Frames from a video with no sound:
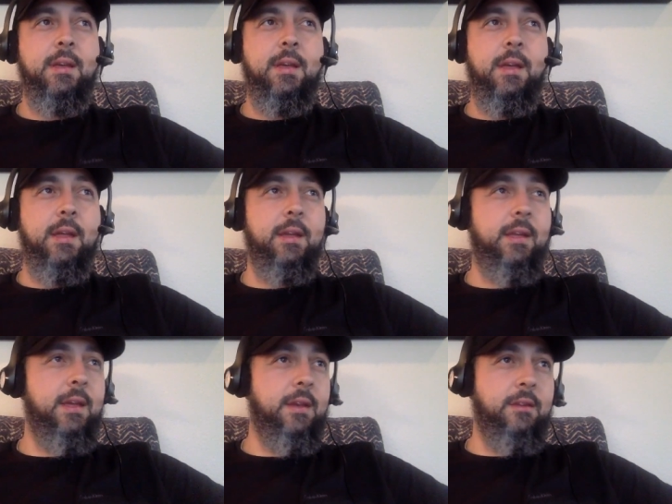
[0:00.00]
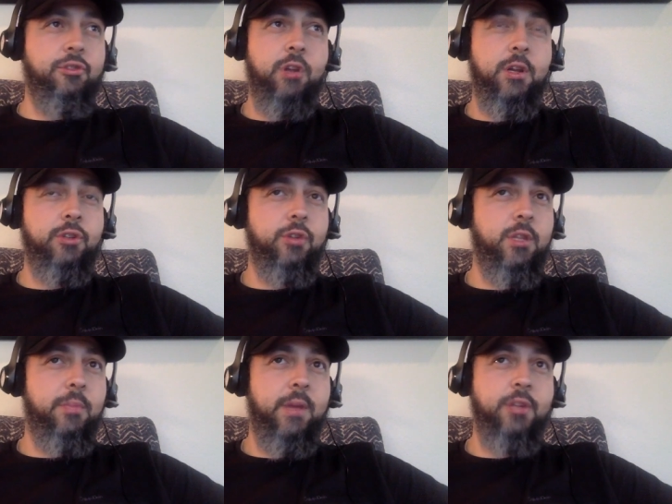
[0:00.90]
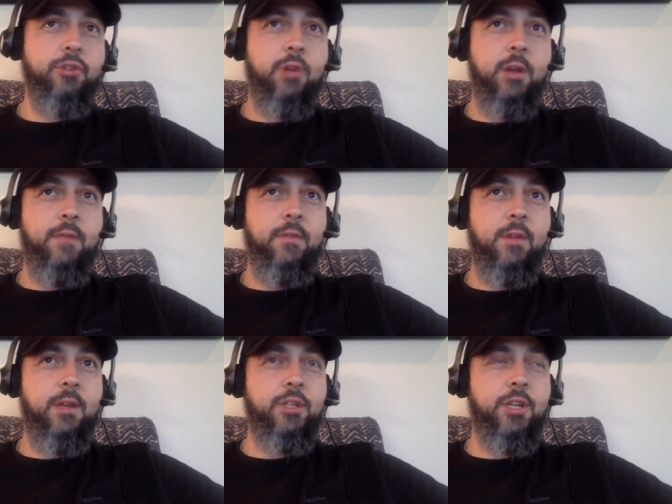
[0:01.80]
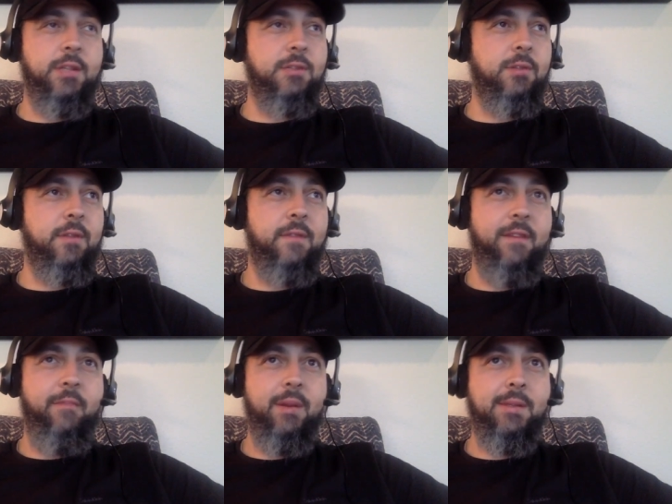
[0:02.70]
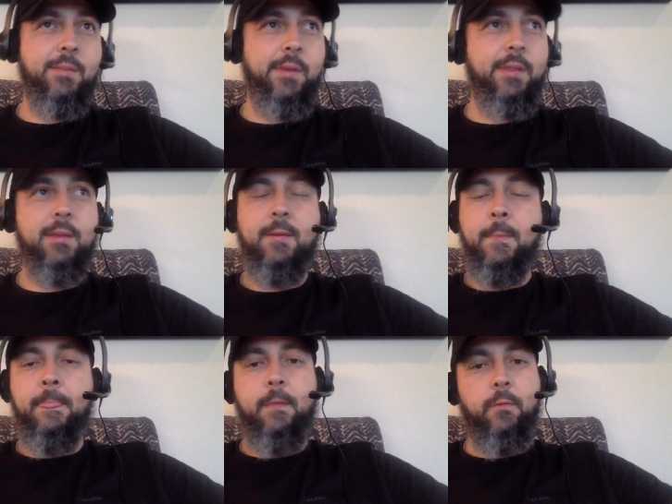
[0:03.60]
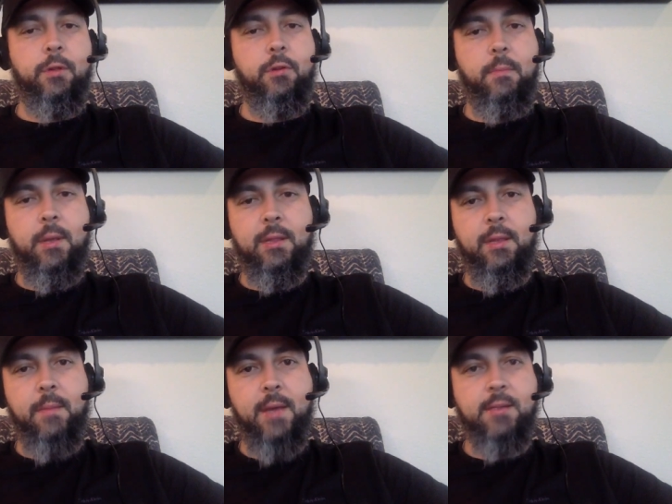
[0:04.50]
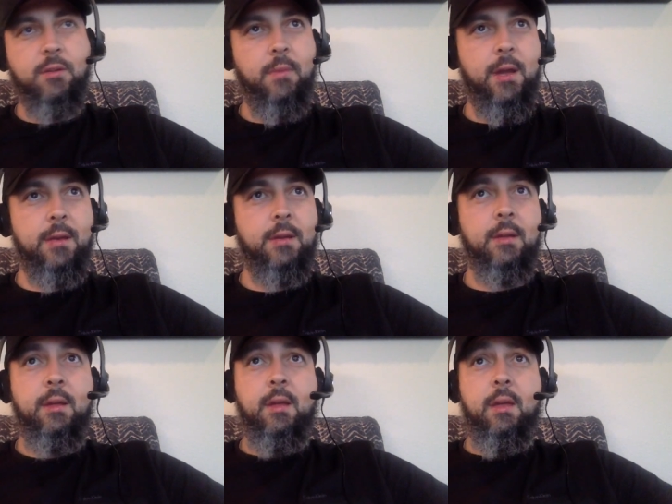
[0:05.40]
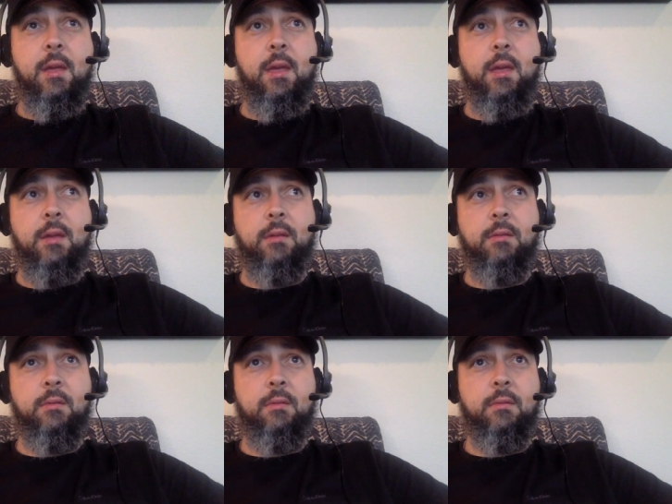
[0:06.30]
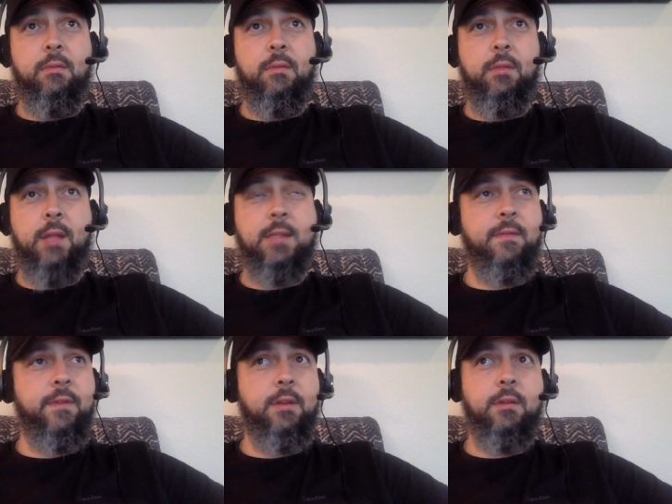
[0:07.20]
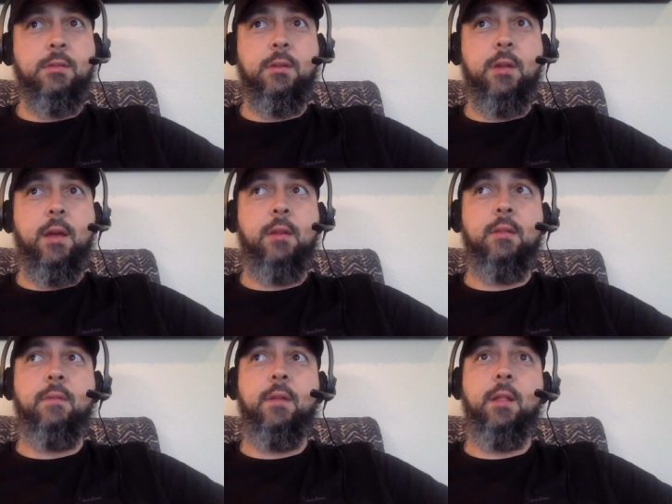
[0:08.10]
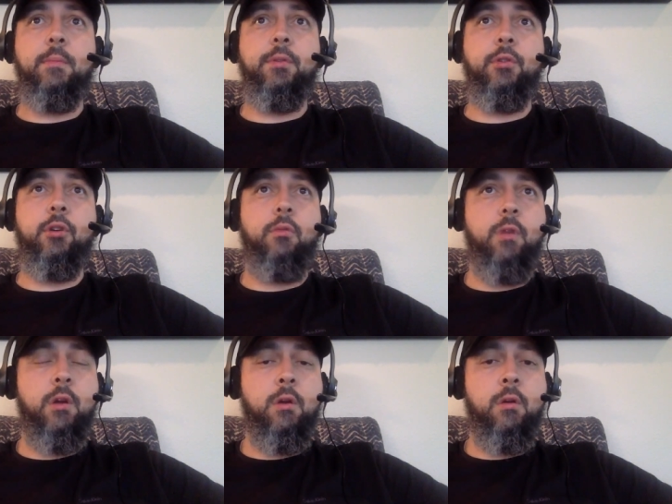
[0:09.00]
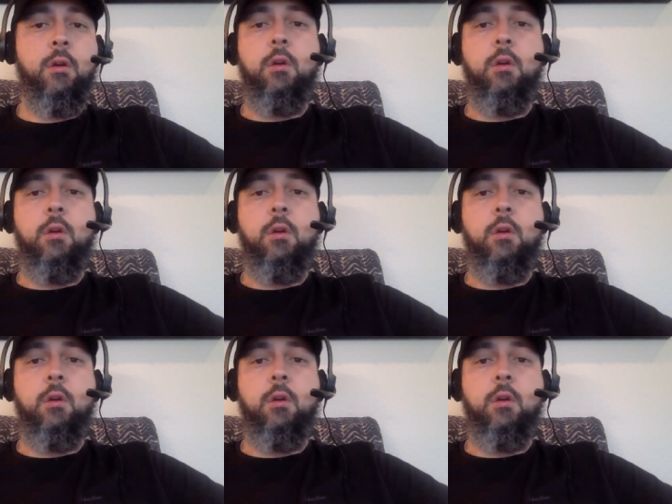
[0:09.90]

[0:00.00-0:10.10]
And again, try to join the Patreon if you get a chance. It's only five bucks a month. We do a monthly mastermind and lots of videos on how to develop your career